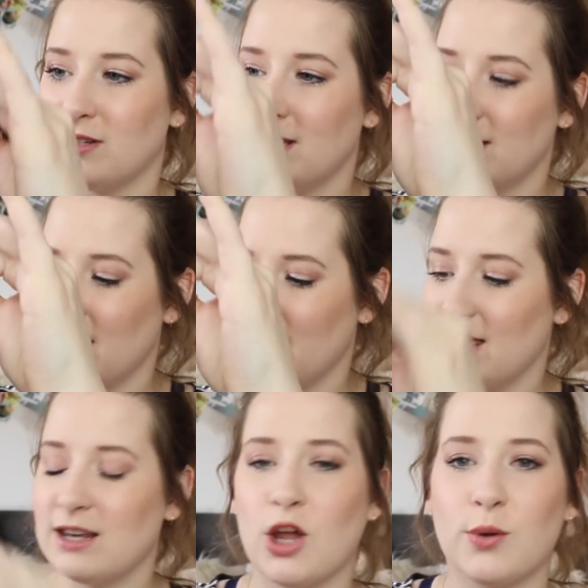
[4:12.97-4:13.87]
Does this say
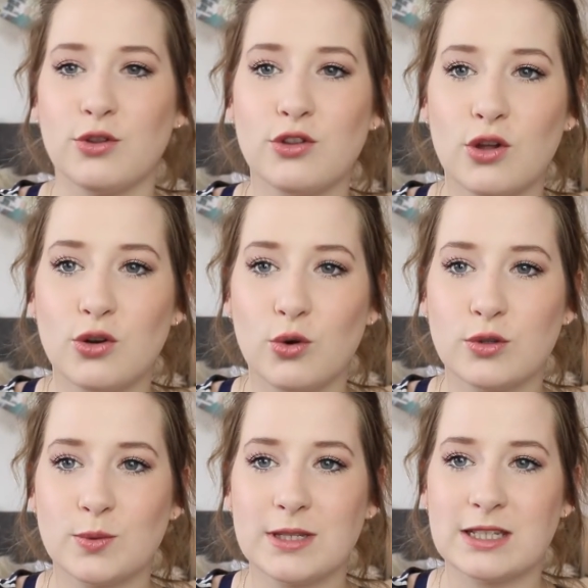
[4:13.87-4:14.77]
anything? No, it's just
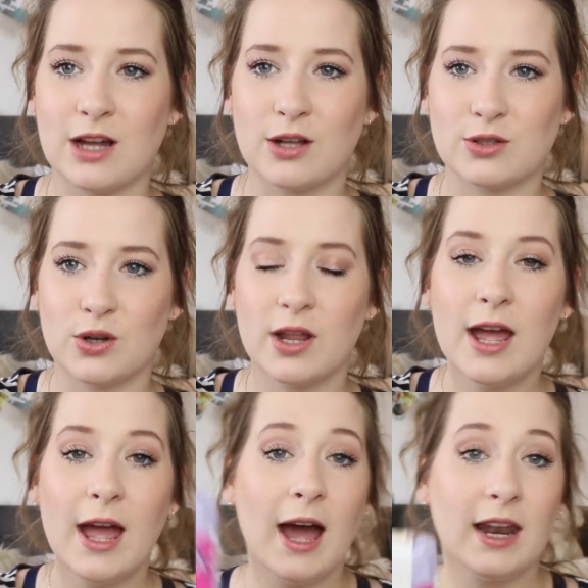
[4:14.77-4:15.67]
unicorns with stars on.
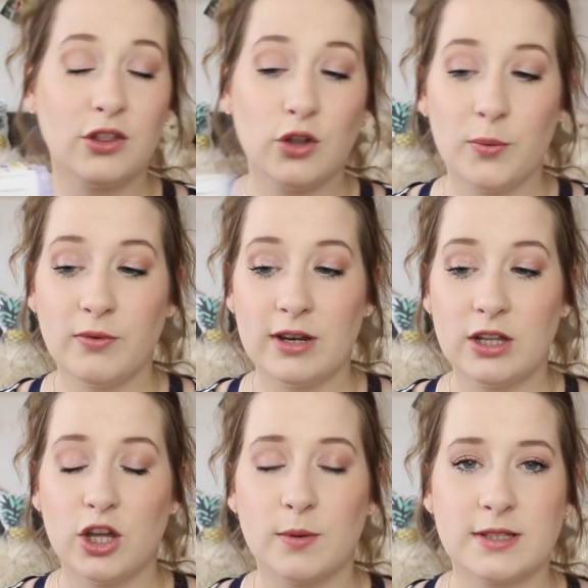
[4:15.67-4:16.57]
And I thought it'd be really
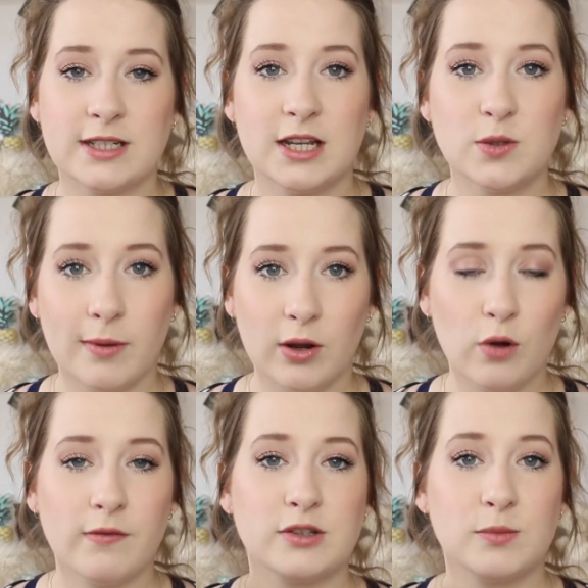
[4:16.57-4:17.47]
cute because I tend to wear my
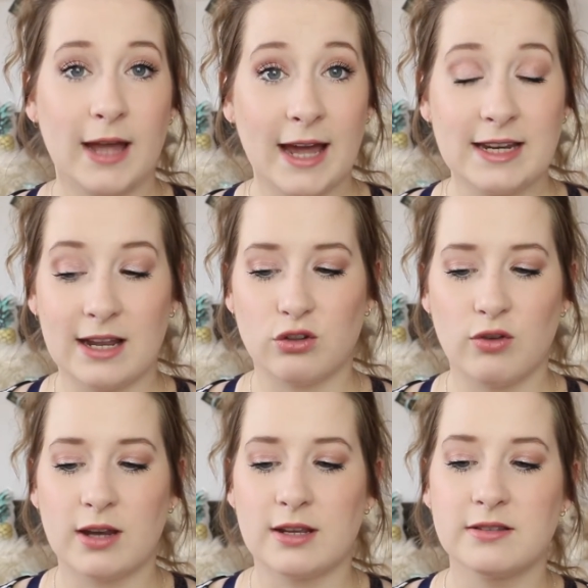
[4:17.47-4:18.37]
Converse or my Adidas
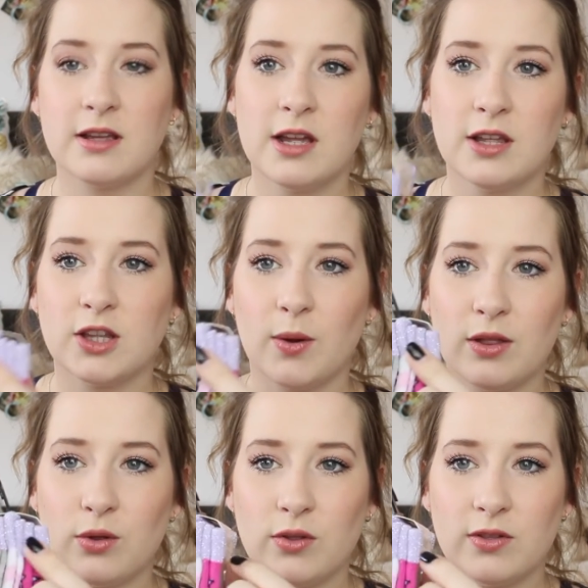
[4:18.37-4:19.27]
trainers, so I
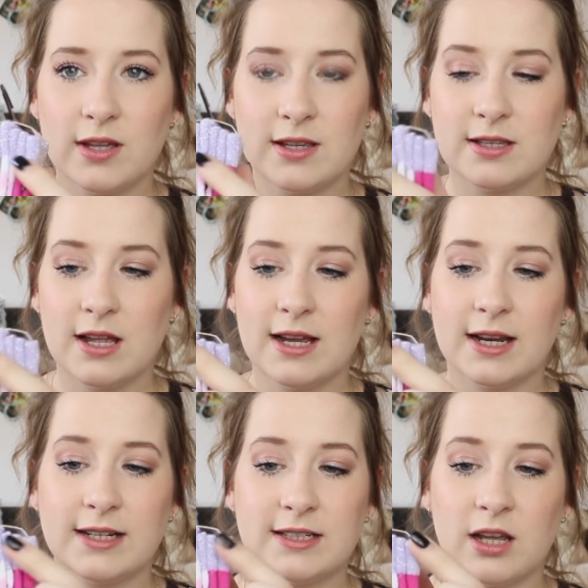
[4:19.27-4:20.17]
thought these
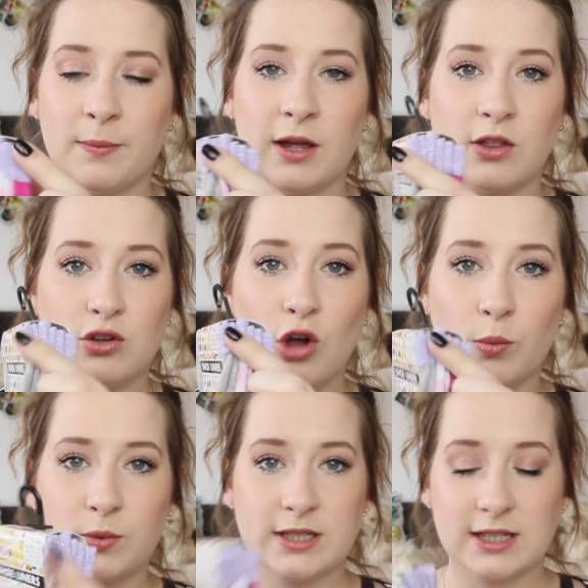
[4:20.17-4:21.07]
glitter bit at the
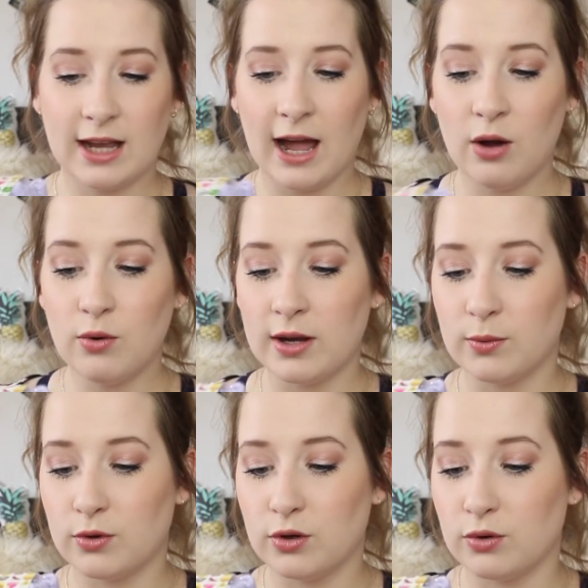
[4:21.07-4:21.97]
top would stick out and
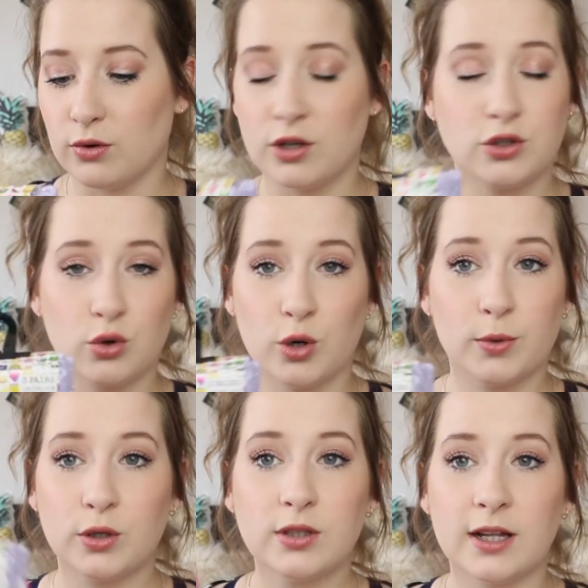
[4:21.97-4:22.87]
it would look adorable.